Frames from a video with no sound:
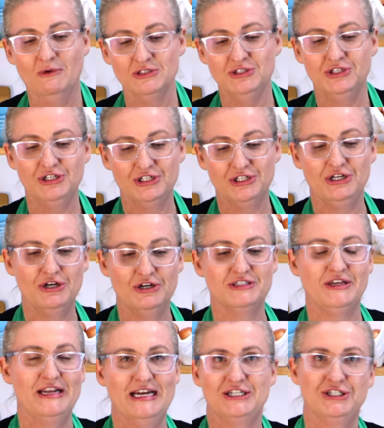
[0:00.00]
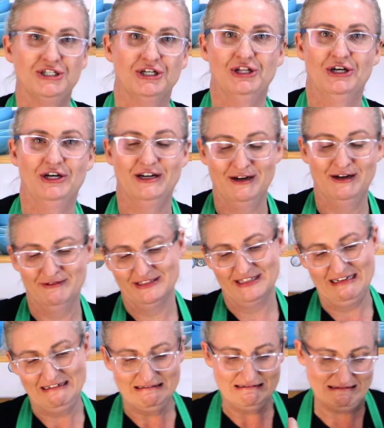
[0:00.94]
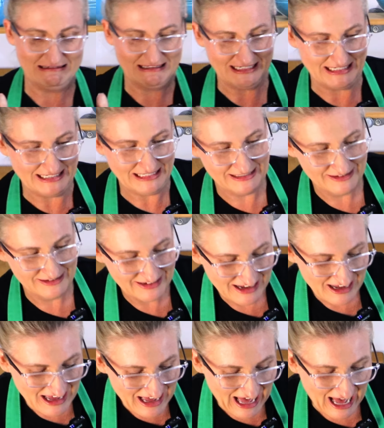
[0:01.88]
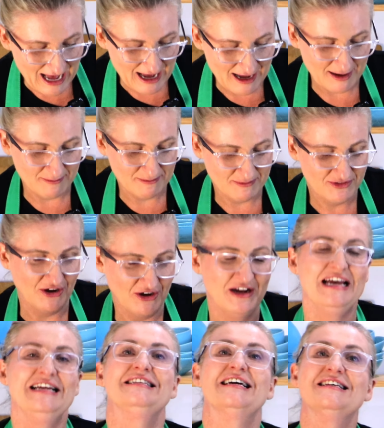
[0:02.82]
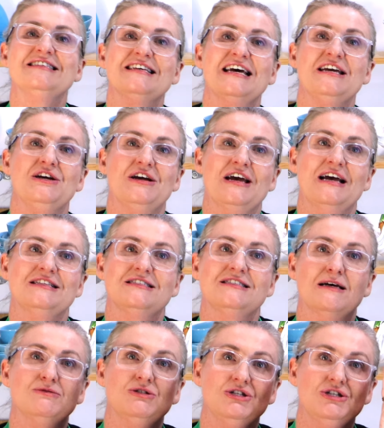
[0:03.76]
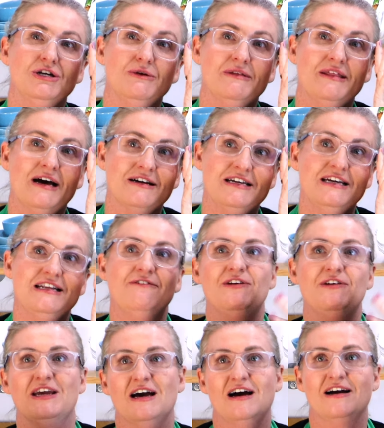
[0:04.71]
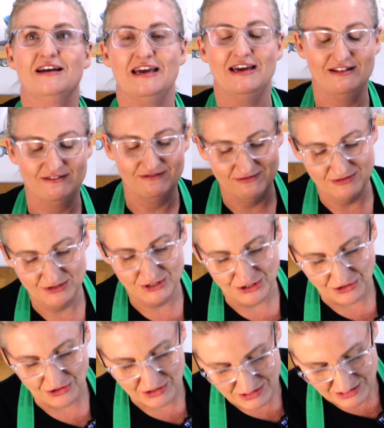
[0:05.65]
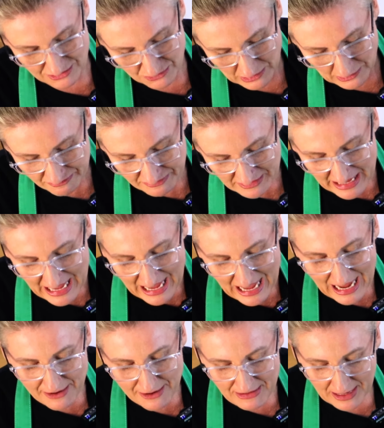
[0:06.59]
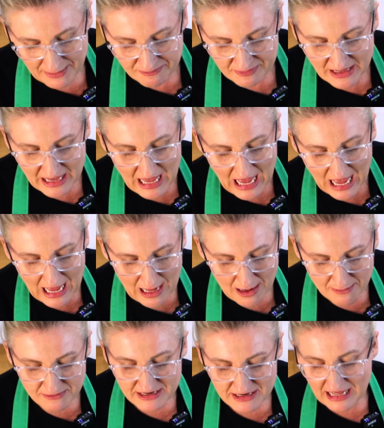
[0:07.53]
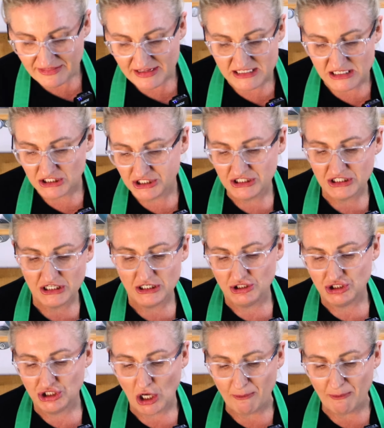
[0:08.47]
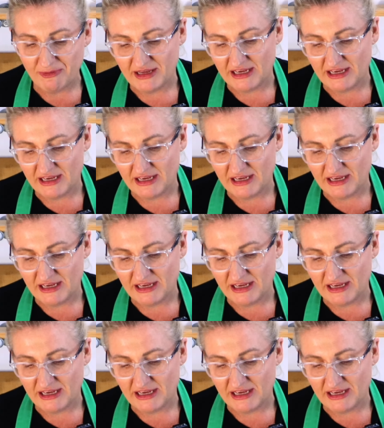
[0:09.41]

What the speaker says: you to use an eschalot. I was like, oh, okay. So it does say you can substitute with onion if you can't get shallots as well. Anyway, now this is just going to chop this